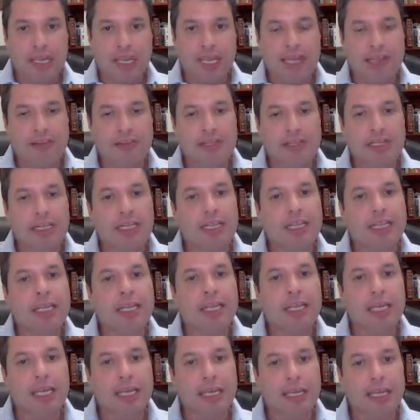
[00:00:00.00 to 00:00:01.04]
It's
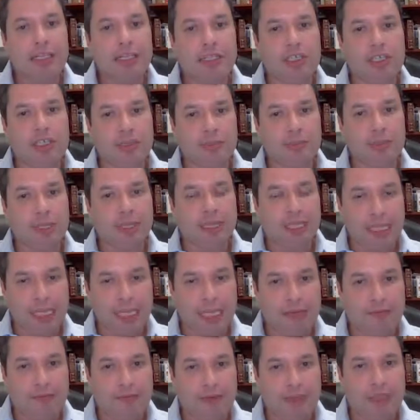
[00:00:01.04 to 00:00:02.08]
clinging to the
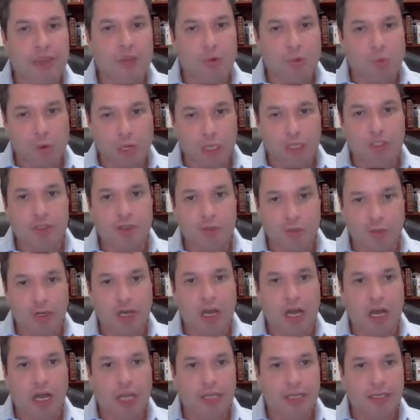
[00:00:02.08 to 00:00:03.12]
belief in the one true
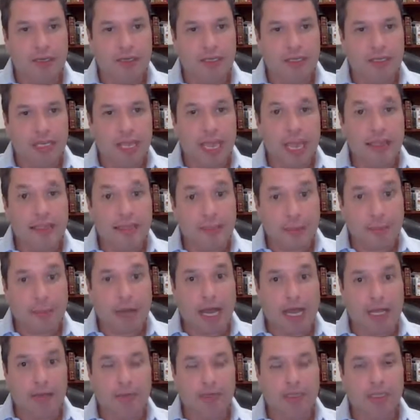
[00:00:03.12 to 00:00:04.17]
God and the
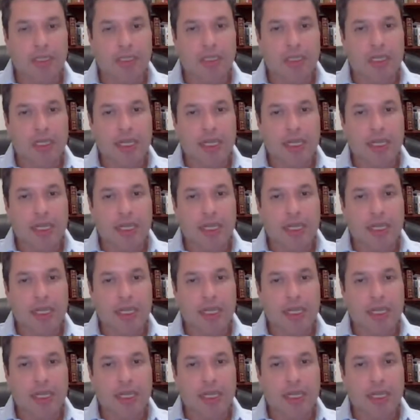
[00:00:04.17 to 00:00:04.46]
Bible.